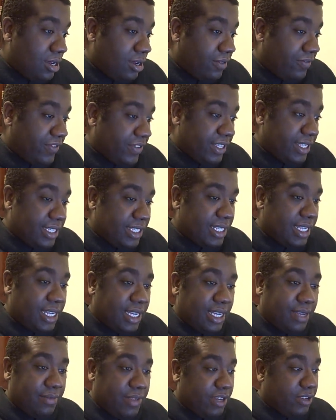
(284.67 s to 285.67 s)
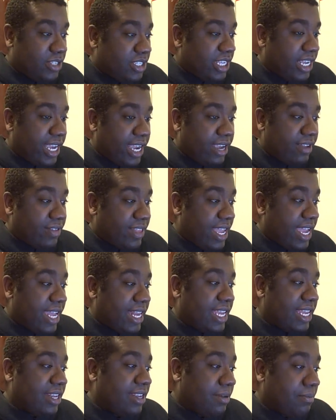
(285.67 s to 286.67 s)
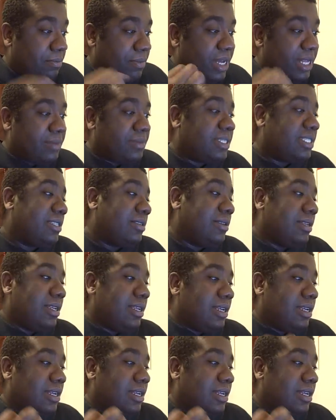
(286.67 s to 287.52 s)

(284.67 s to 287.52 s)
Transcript: Office. Um, they're saying that in the months